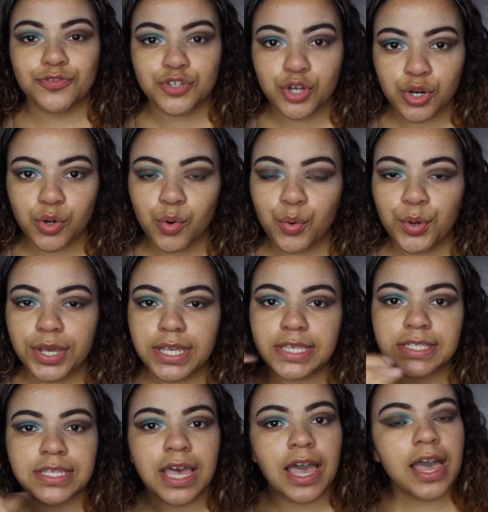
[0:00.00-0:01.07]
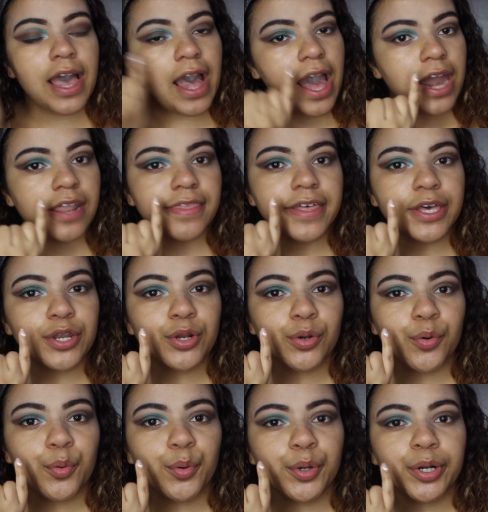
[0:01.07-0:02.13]
turquoise out of the inner
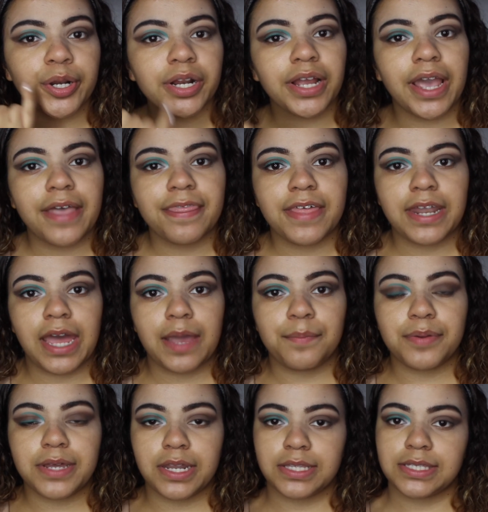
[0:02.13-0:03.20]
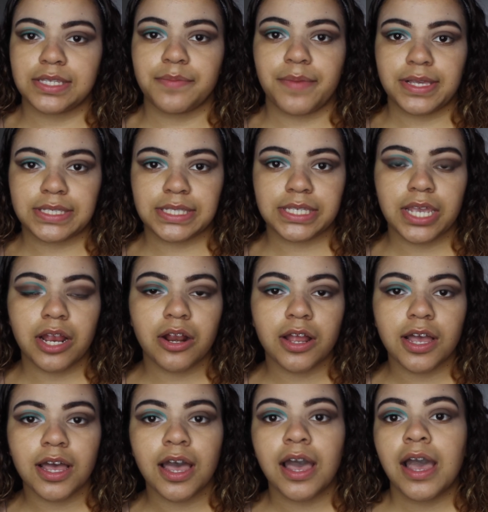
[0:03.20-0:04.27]
corner, and then I put on some
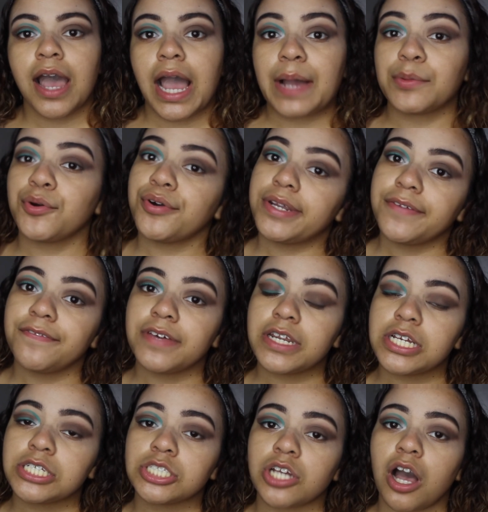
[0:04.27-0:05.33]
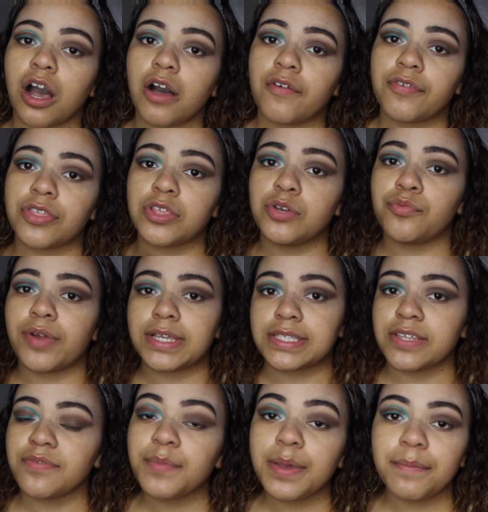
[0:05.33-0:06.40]
mascara. I'm going to finish off the
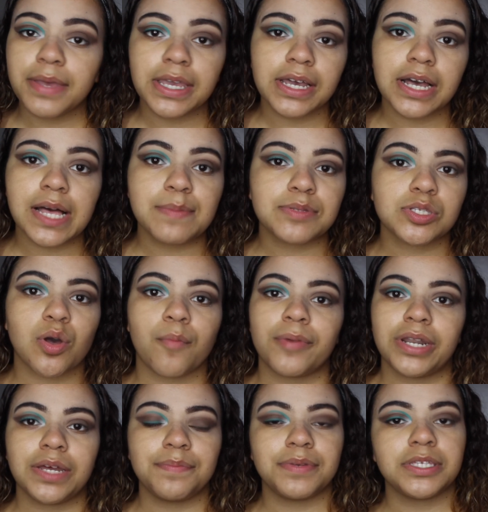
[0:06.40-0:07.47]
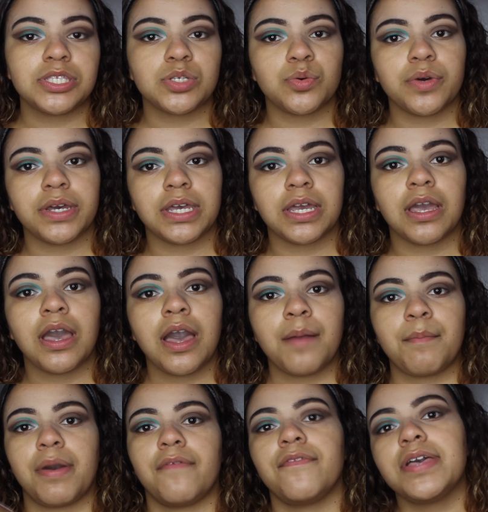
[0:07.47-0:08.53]
rest of my makeup, so I'm going to be doing
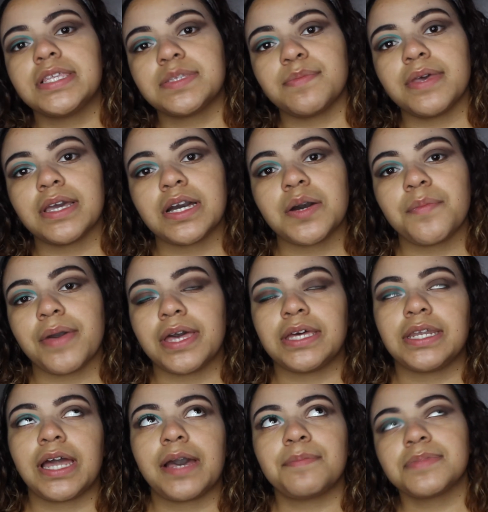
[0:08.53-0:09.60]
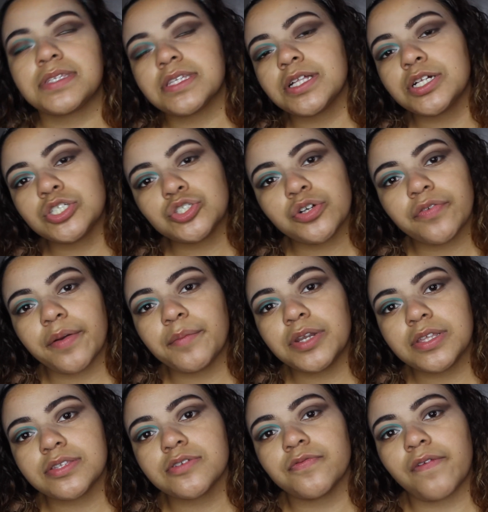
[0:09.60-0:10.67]
my face makeup, and I'm still unsure if I'm
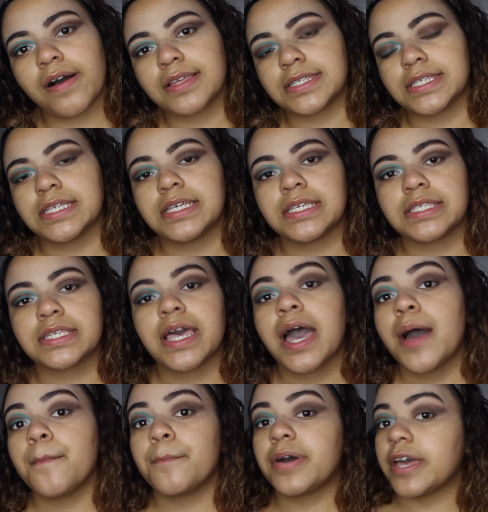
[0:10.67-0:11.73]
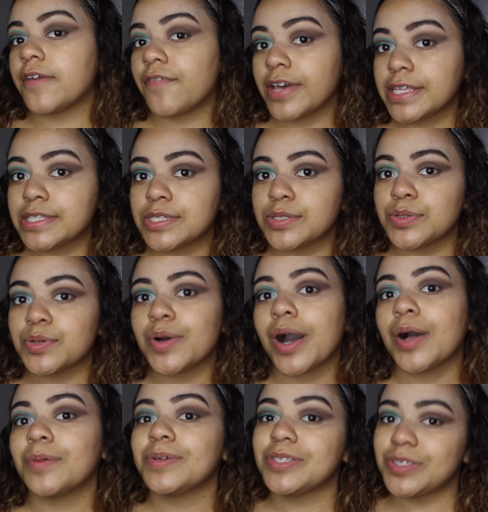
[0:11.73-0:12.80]
going to do falsies, but if I do,
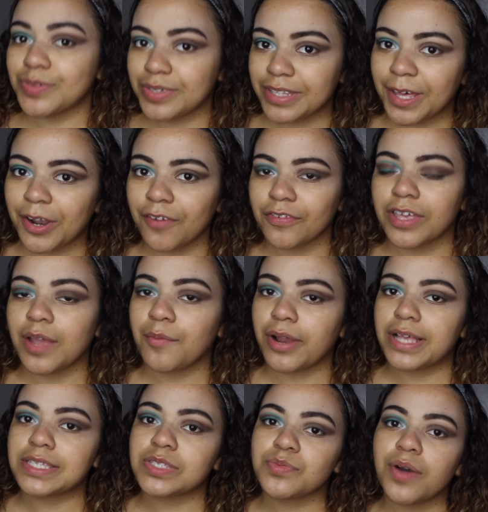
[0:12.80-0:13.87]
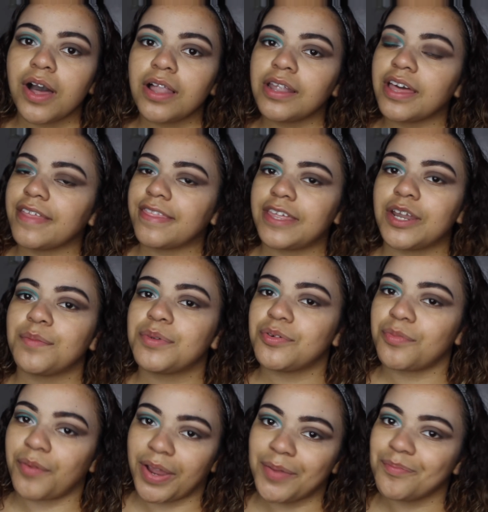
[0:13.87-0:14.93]
I'll be doing that off camera as well, and then I'll be
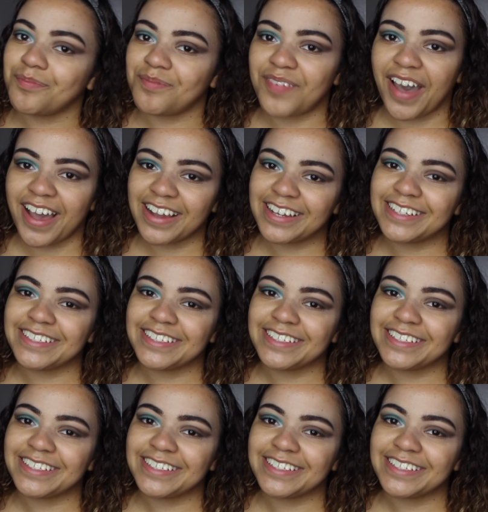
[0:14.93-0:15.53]
right back.